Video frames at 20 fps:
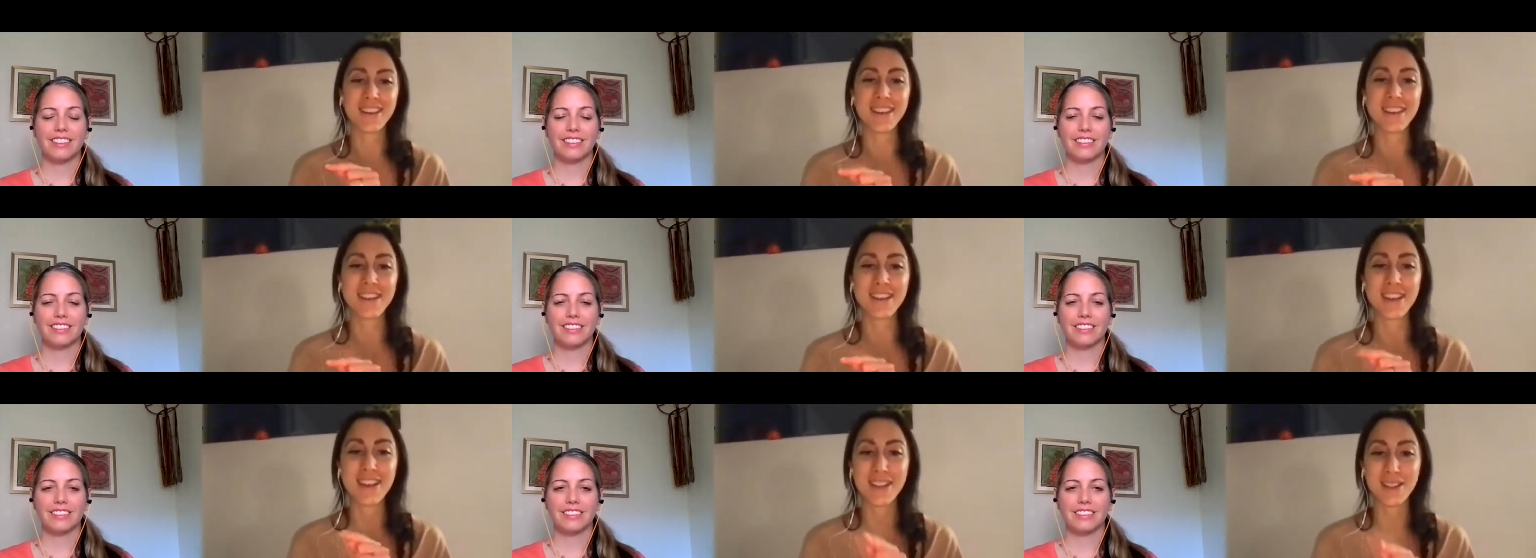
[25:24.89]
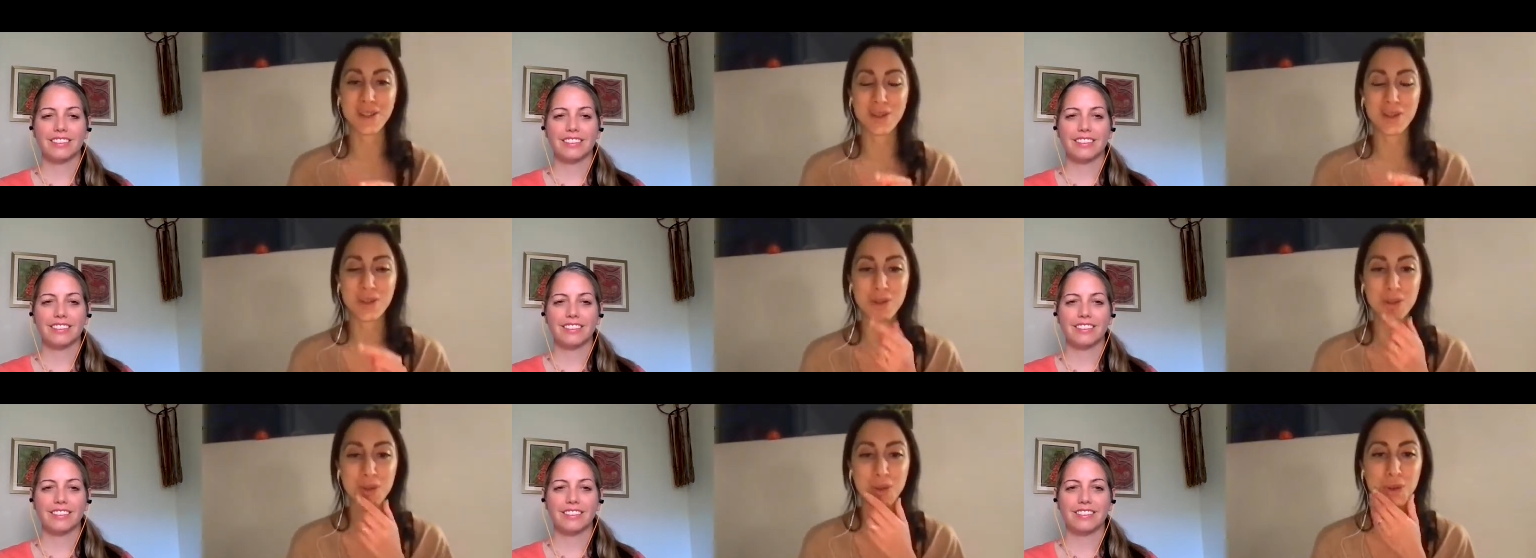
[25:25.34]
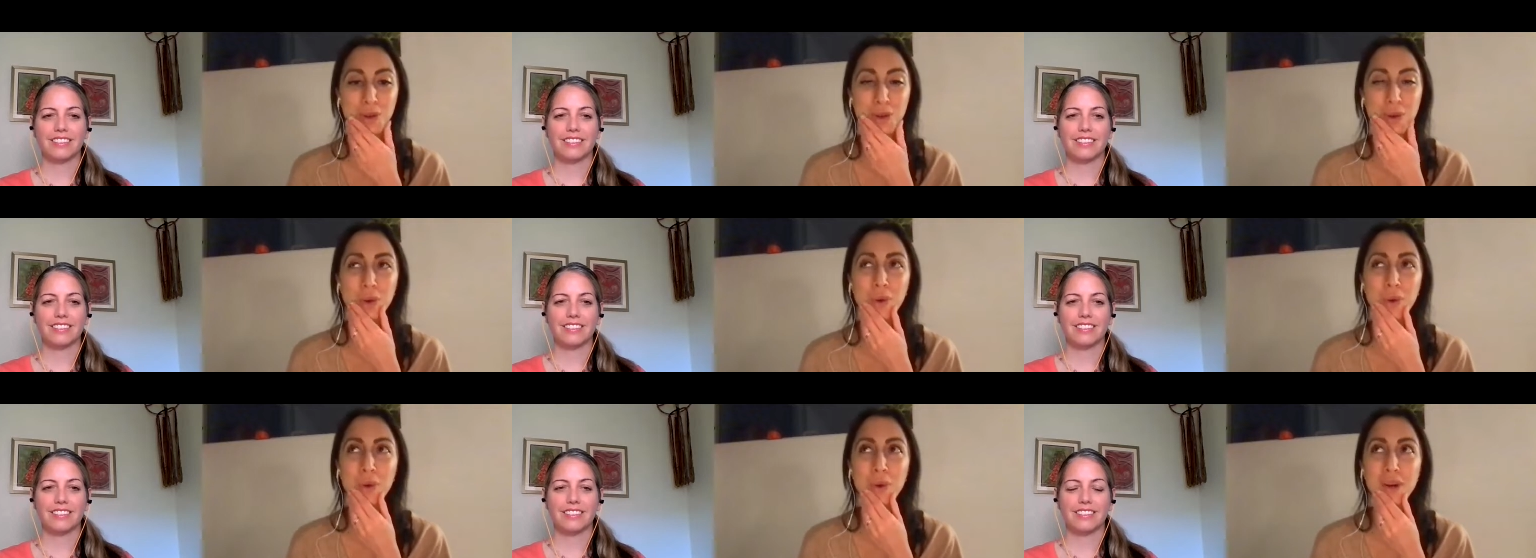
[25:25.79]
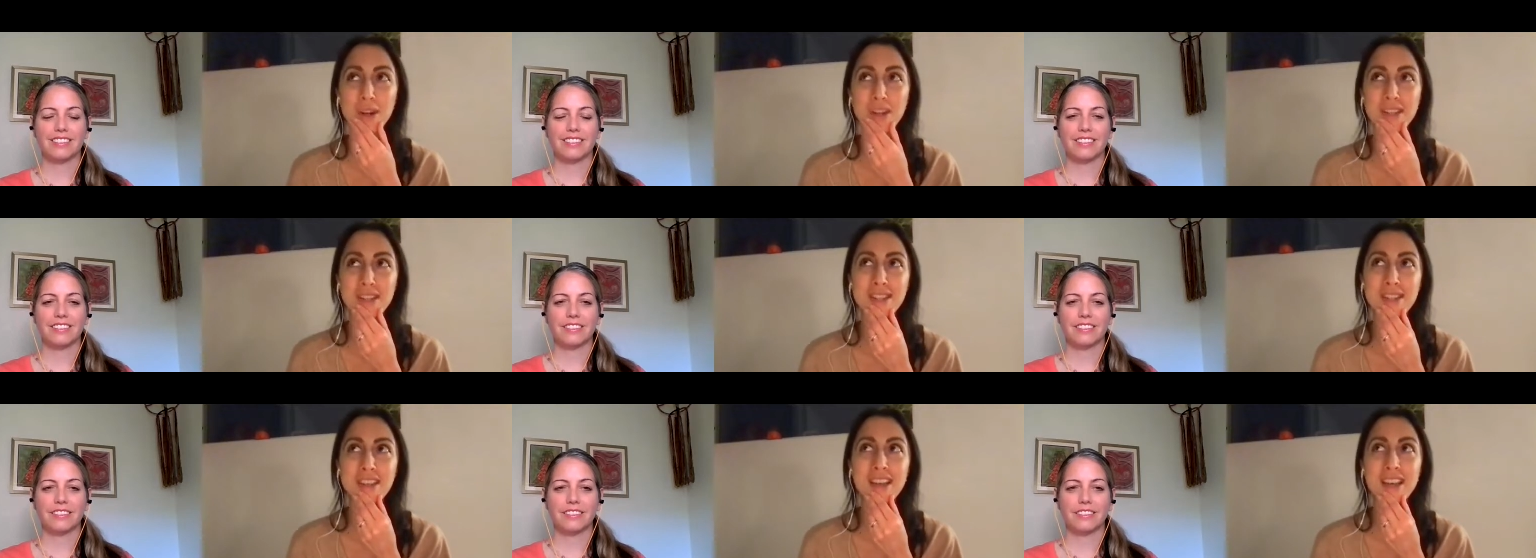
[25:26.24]
Speaker 1: in the end, also your
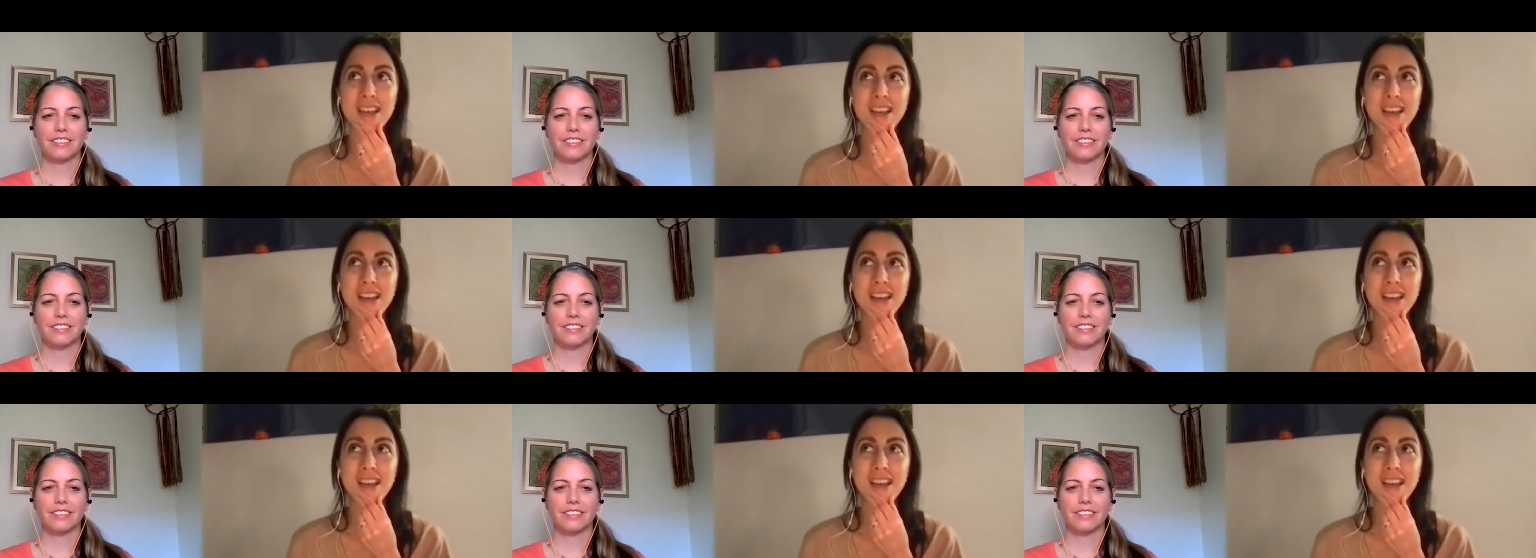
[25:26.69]
course.